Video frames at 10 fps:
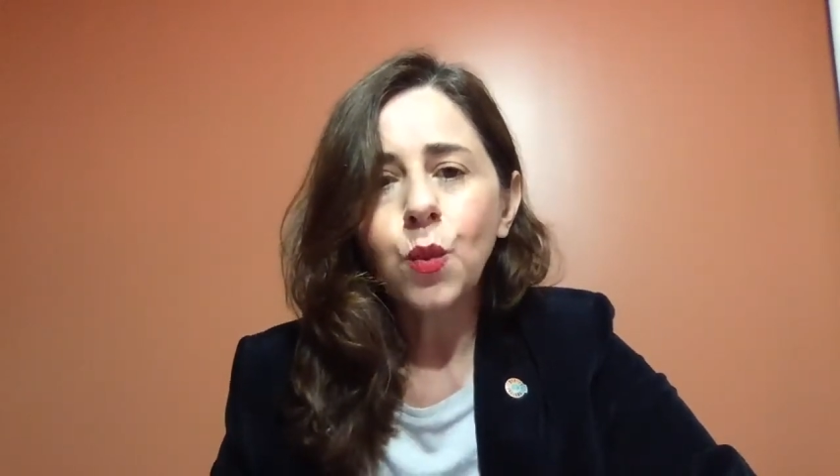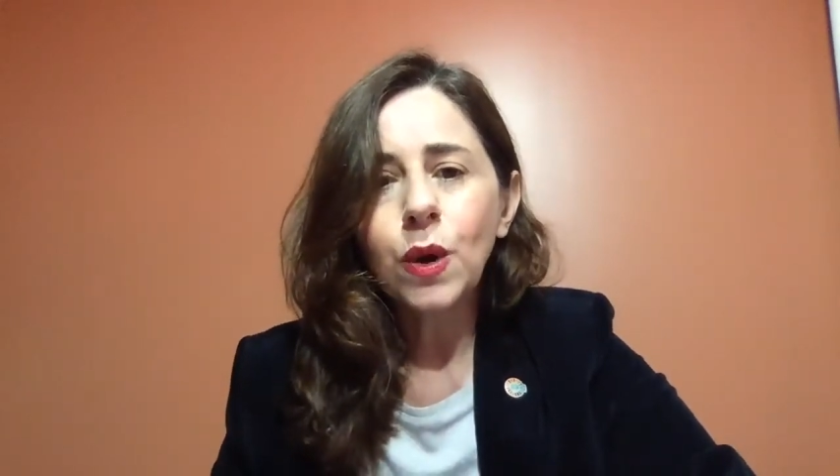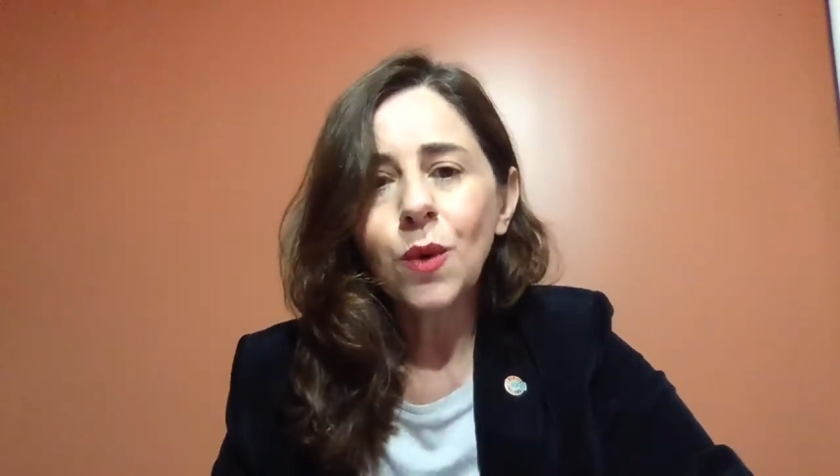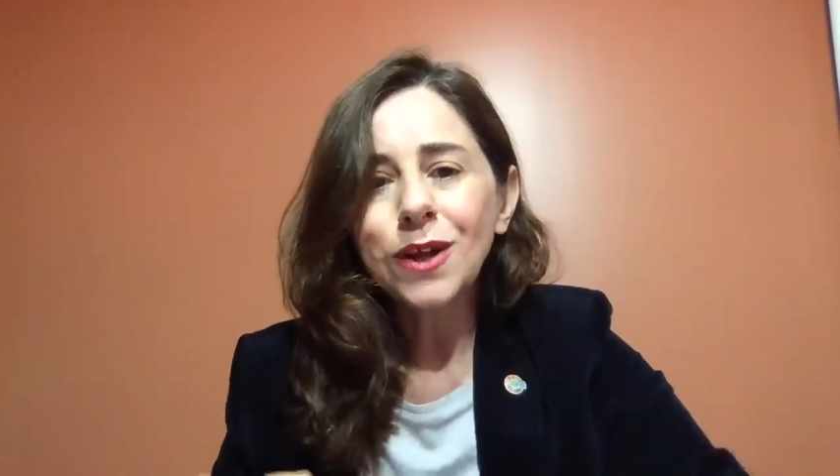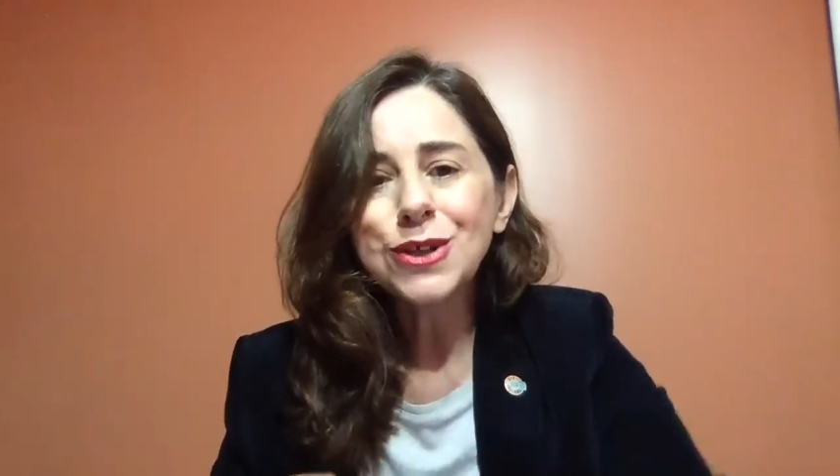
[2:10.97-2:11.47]
we
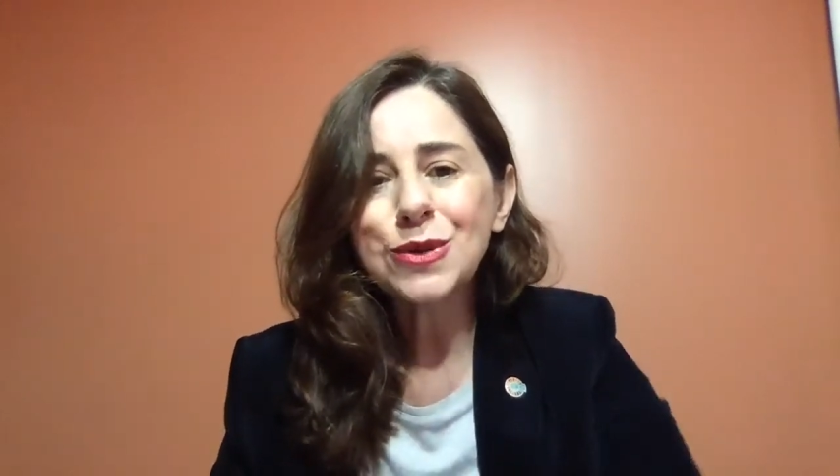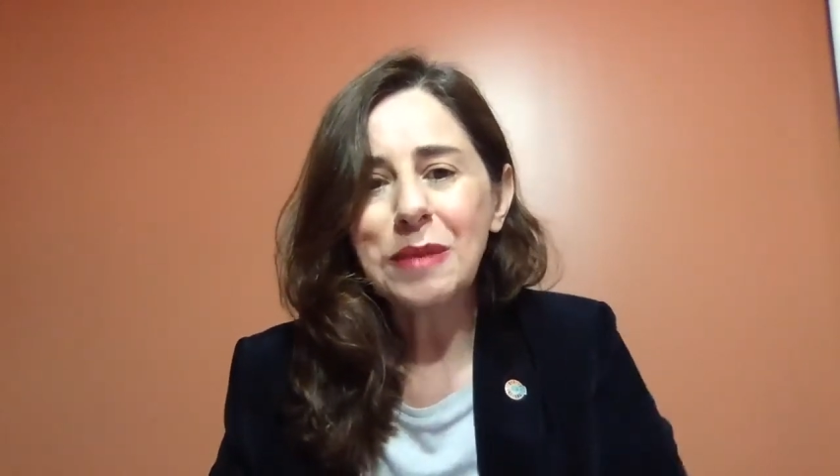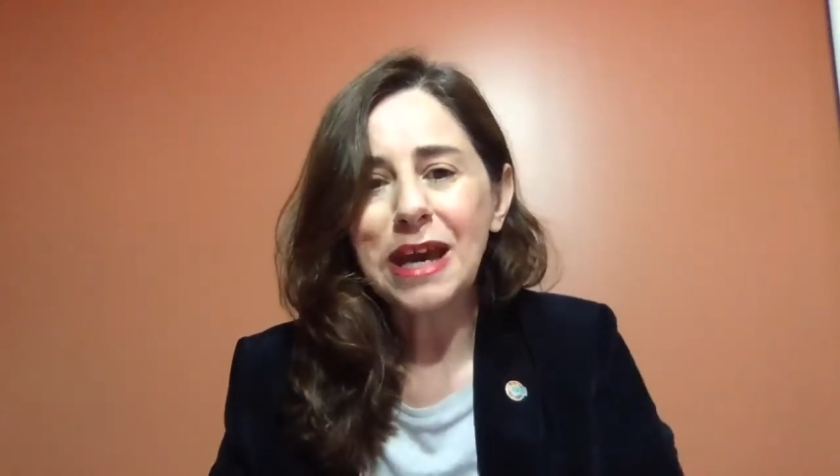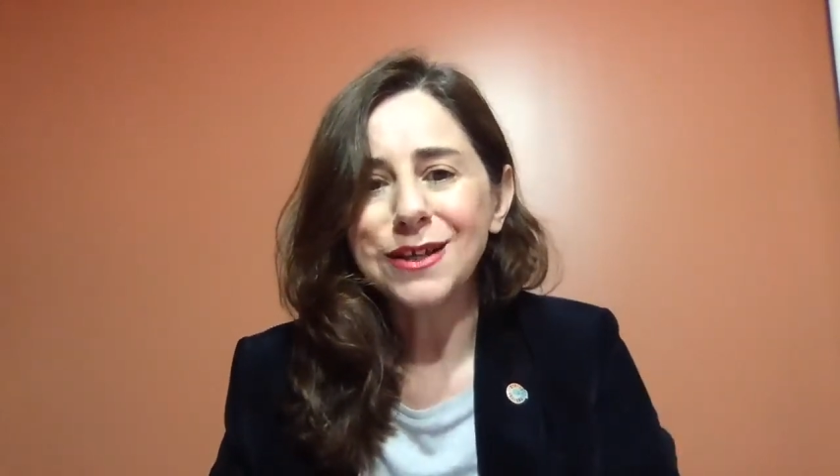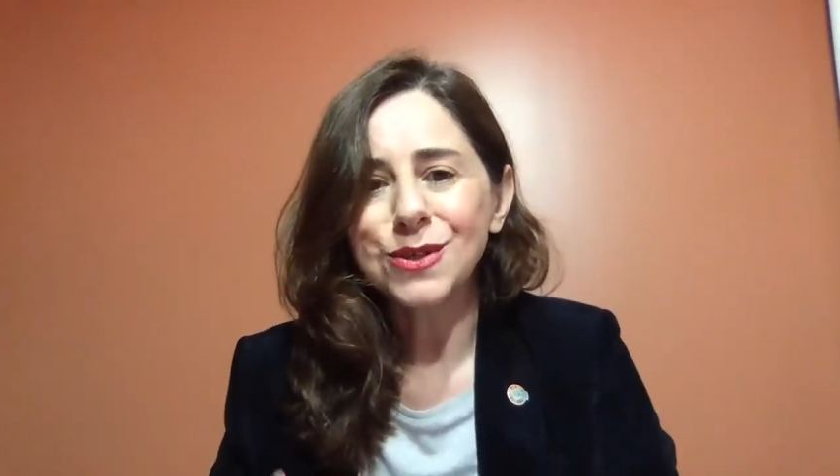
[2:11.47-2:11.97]
want to
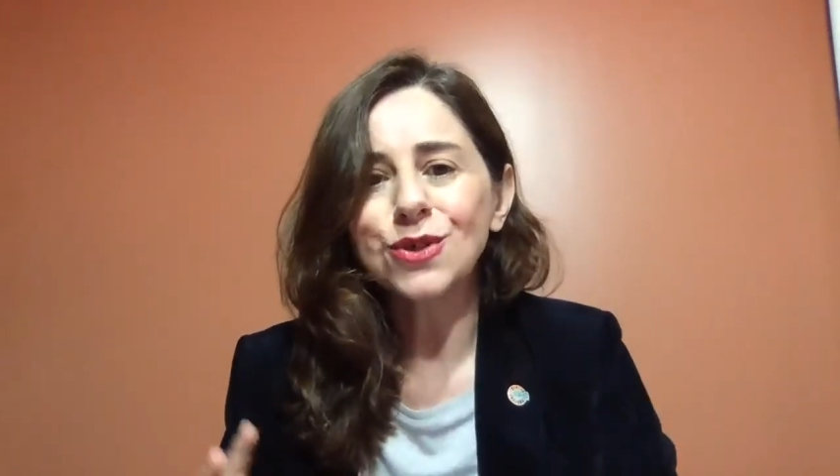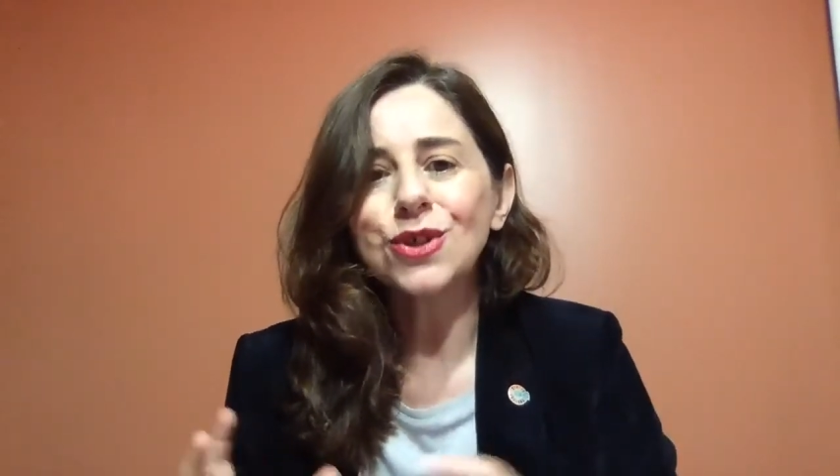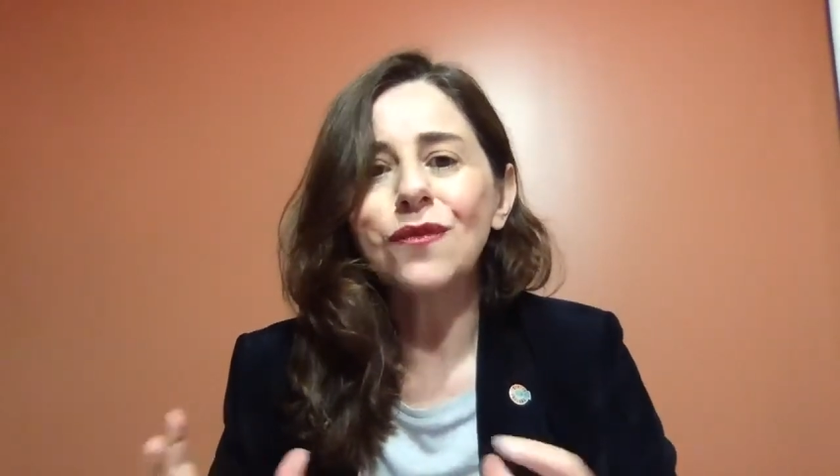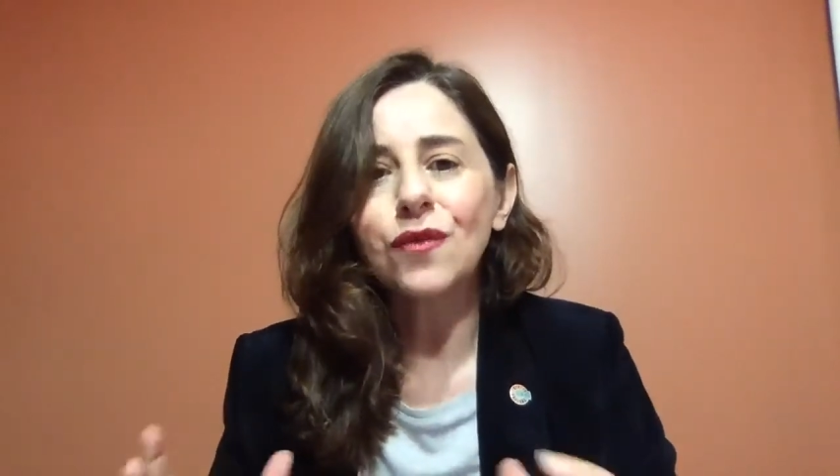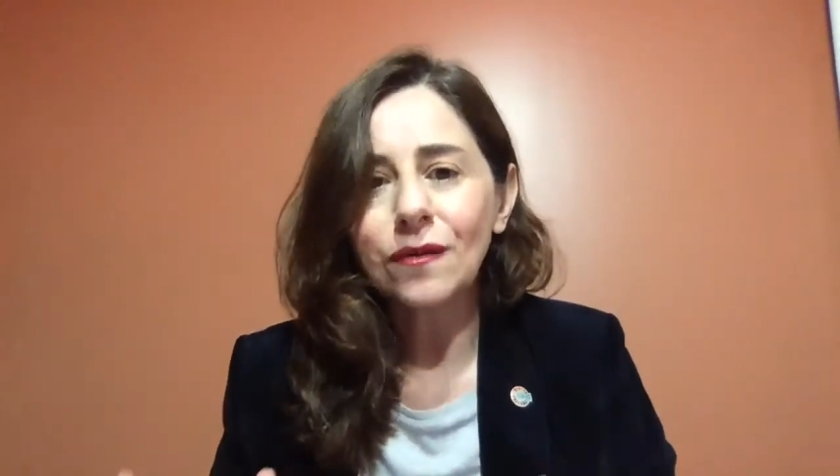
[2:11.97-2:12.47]
make a sort
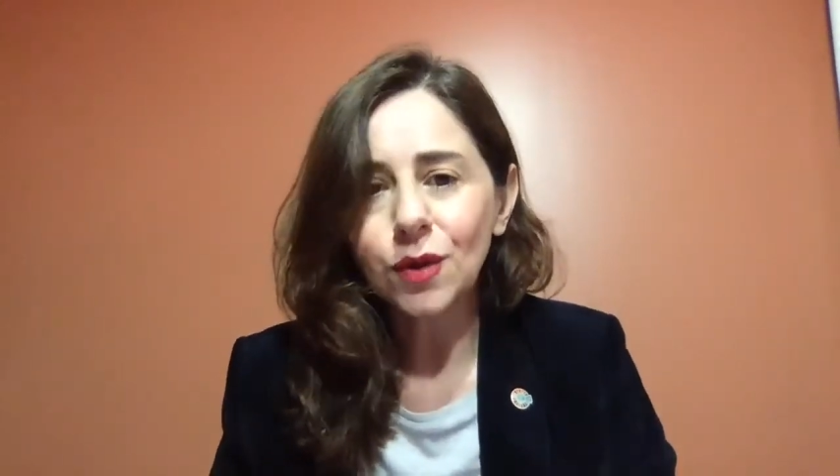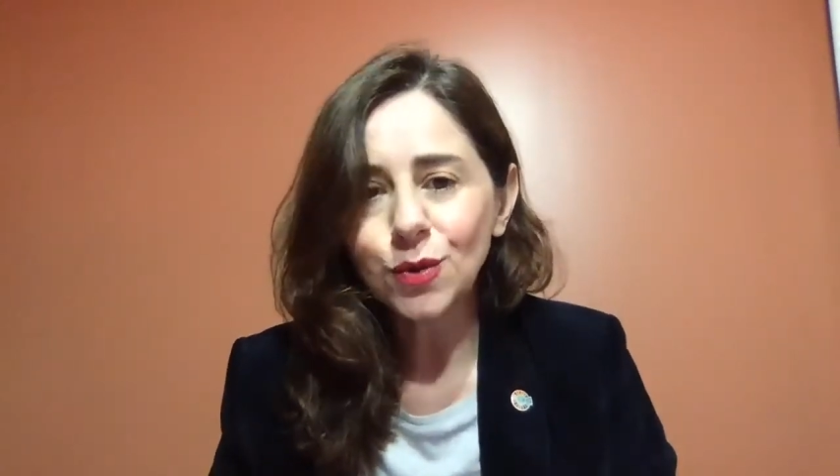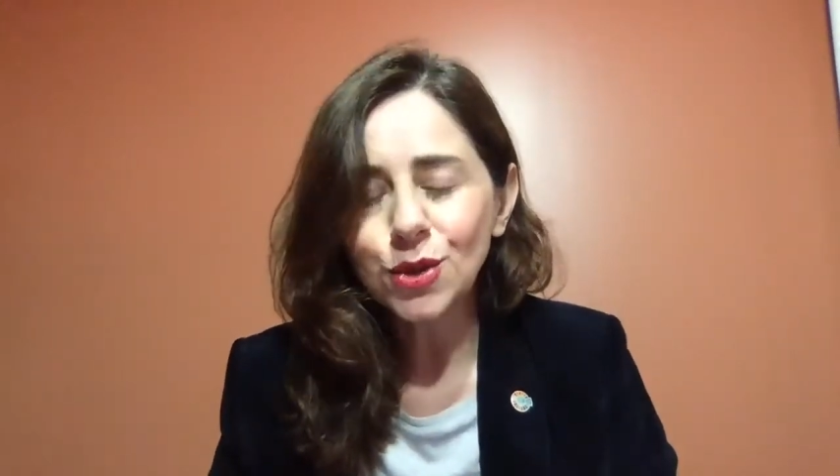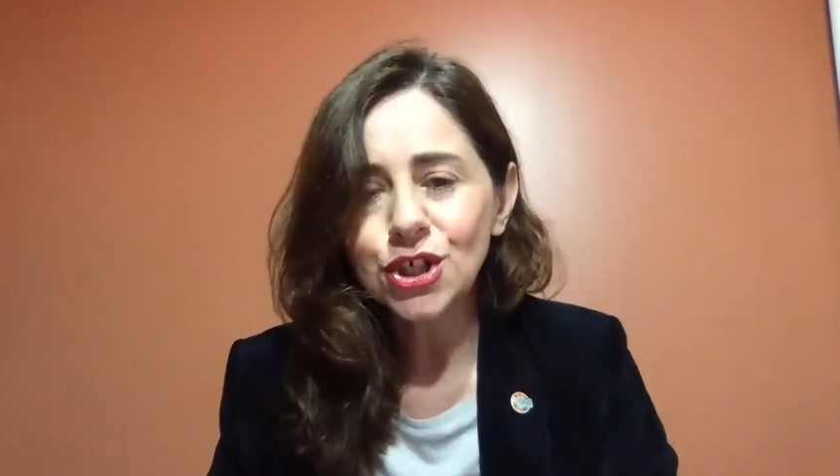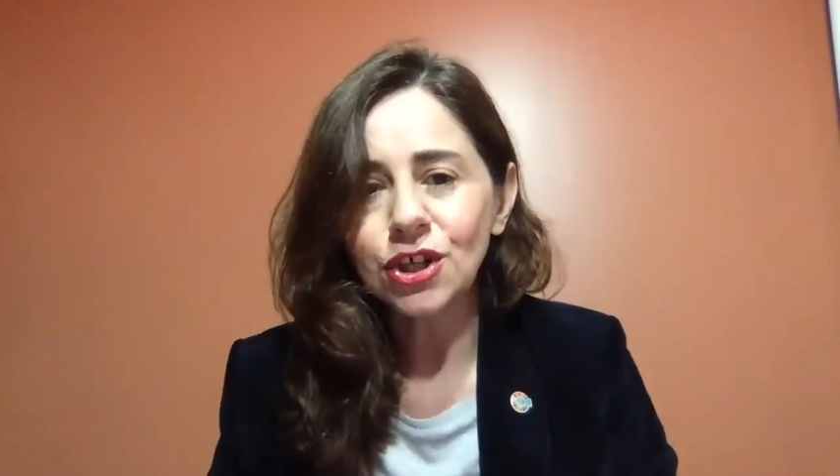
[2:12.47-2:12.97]
of
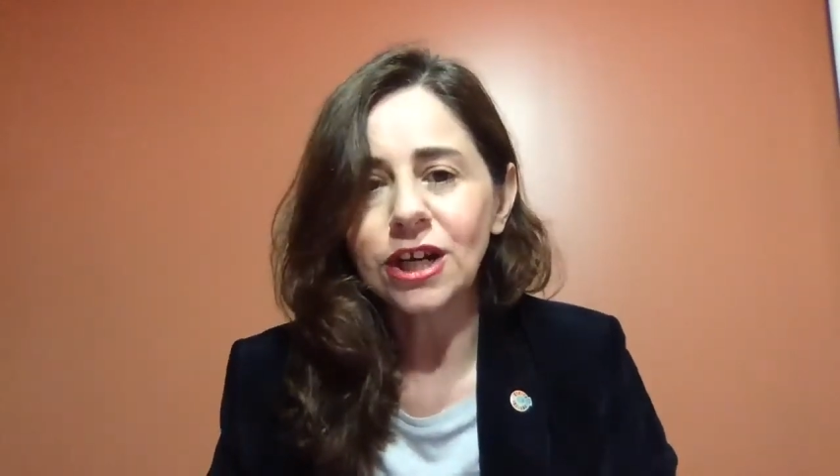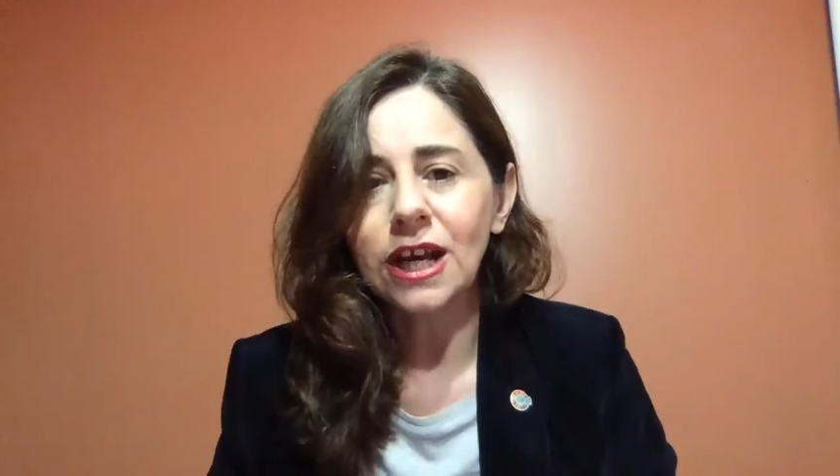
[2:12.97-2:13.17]
revolution